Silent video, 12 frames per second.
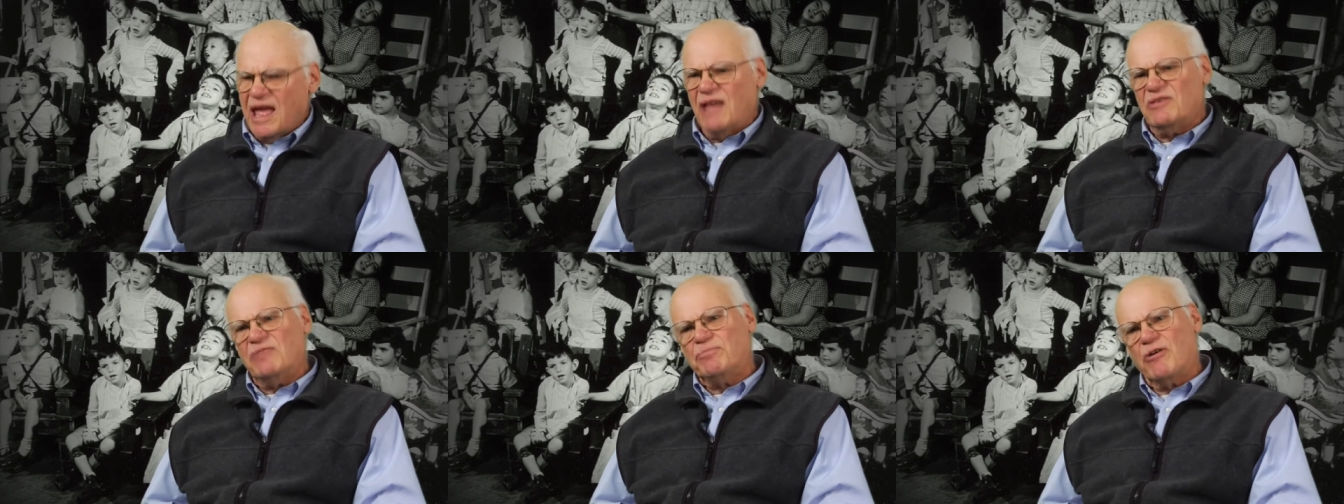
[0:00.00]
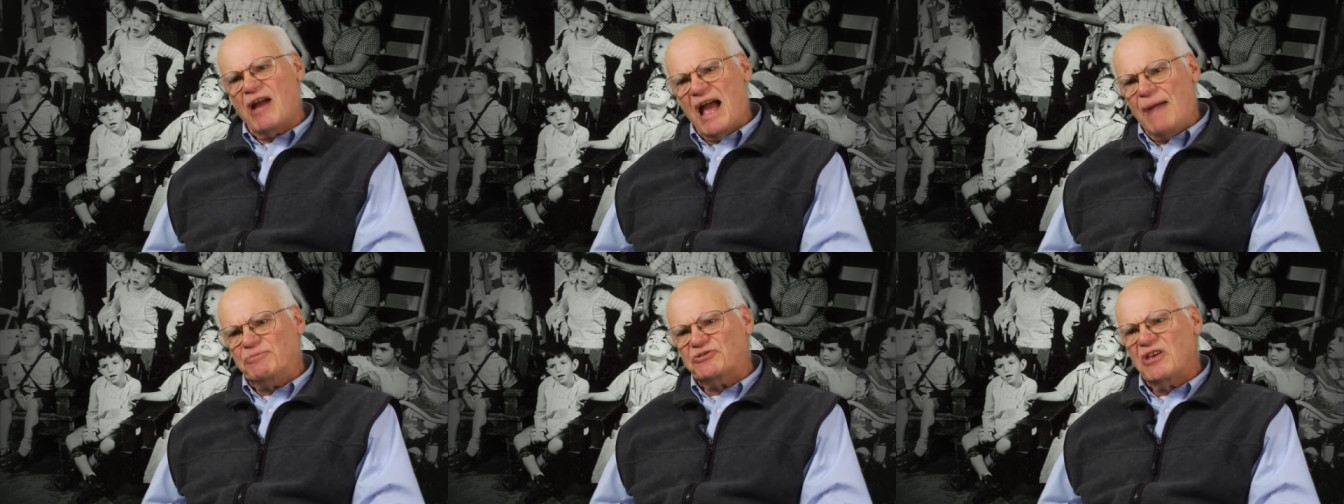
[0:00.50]
and that
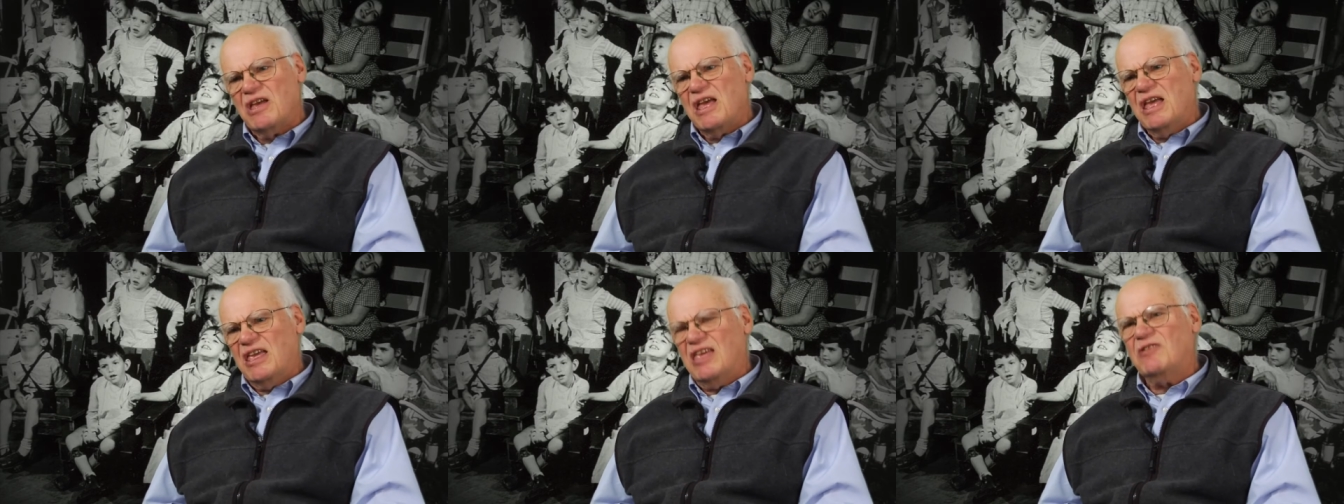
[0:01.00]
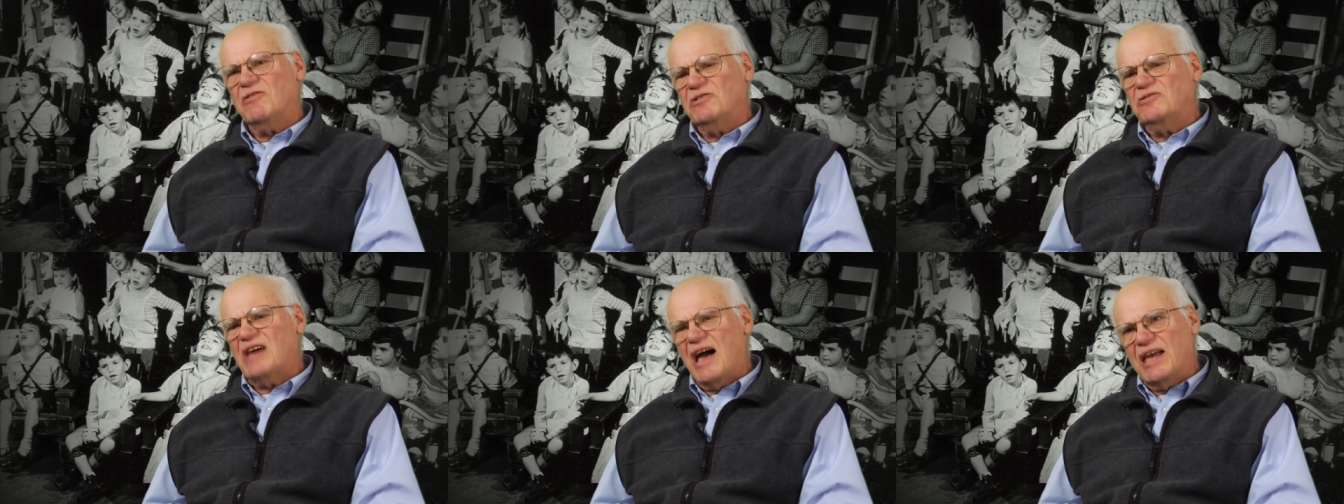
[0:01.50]
perhaps he
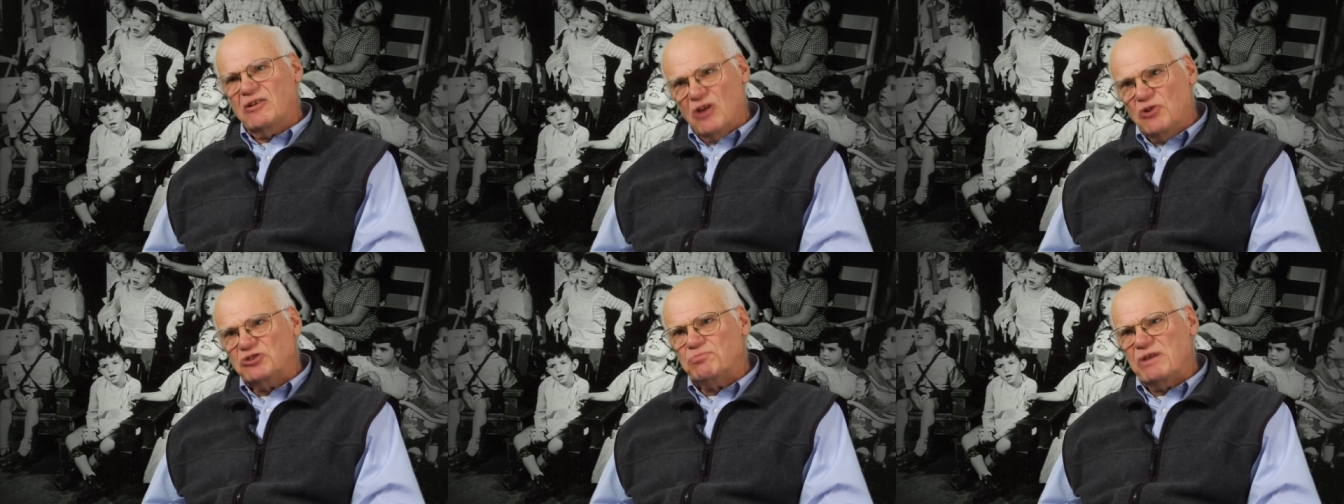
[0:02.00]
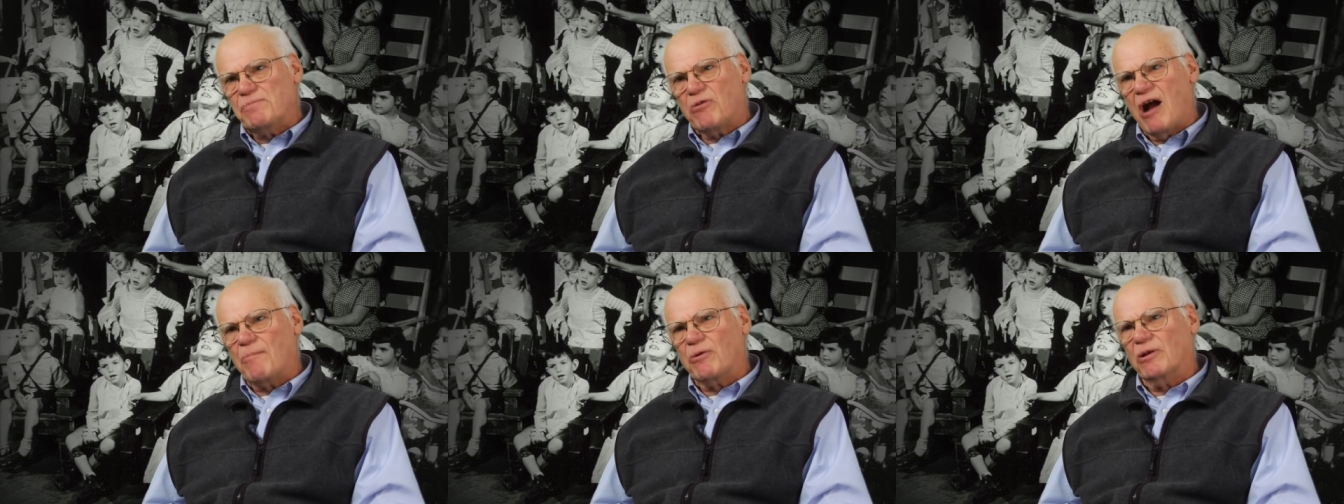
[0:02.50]
could diagnose me
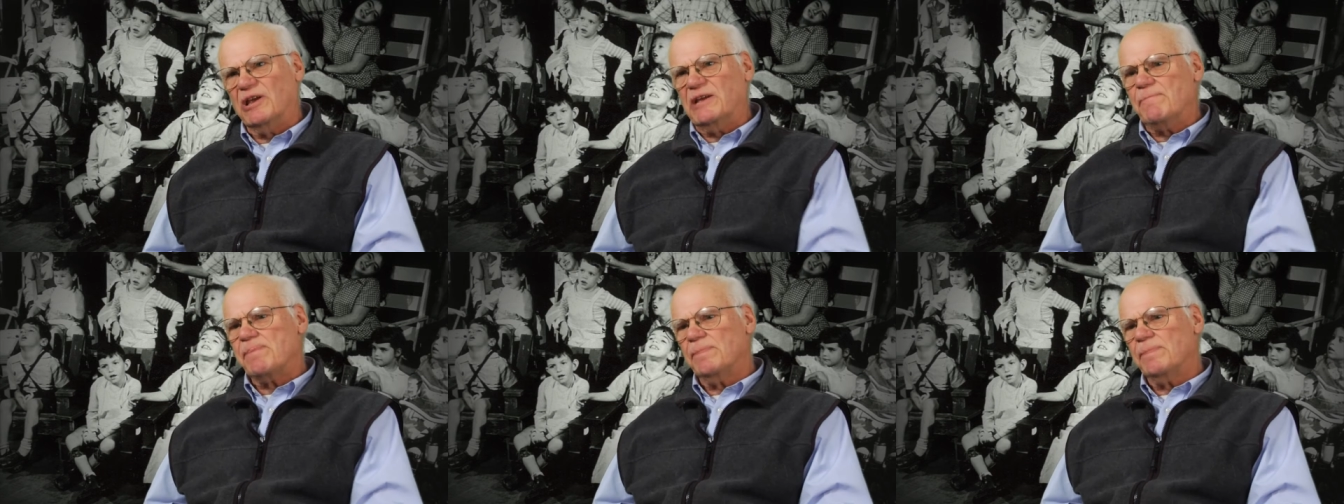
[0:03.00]
properly.